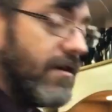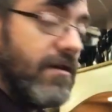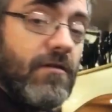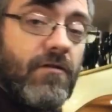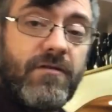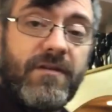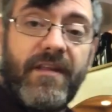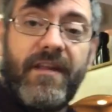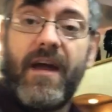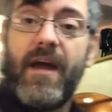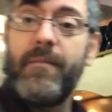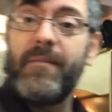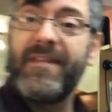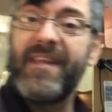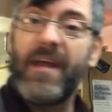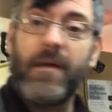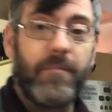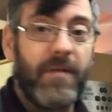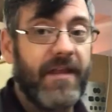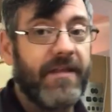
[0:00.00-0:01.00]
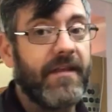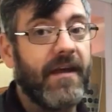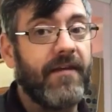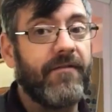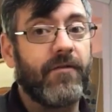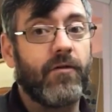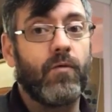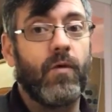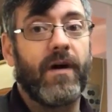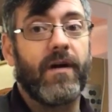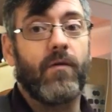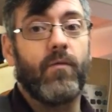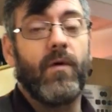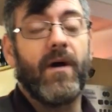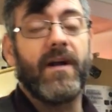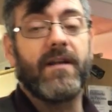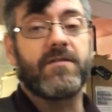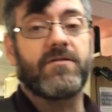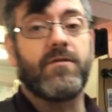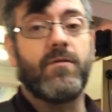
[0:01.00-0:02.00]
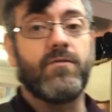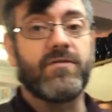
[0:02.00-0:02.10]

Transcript: he took a load of them, and they've been there for quite a while,